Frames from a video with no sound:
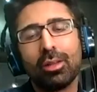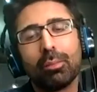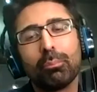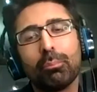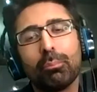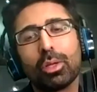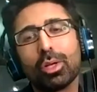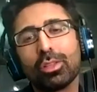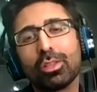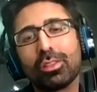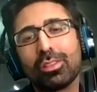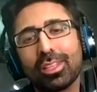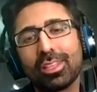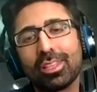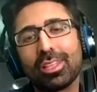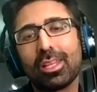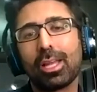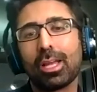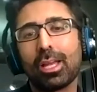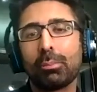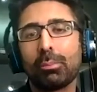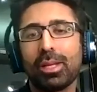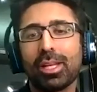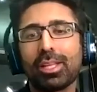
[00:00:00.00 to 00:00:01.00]
because then they
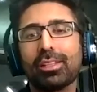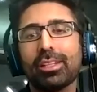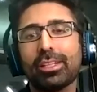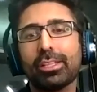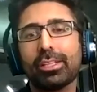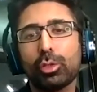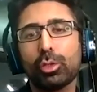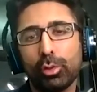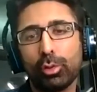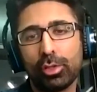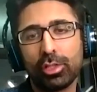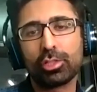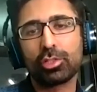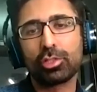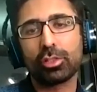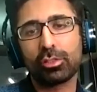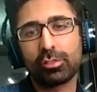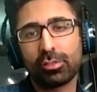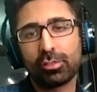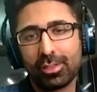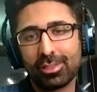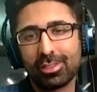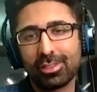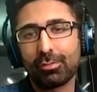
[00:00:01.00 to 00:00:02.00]
can make their due diligence
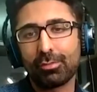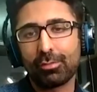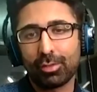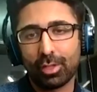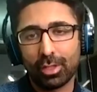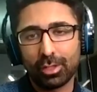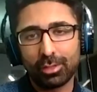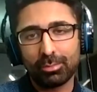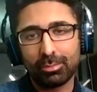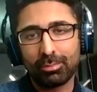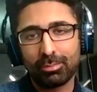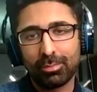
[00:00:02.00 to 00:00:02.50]
fees upfront.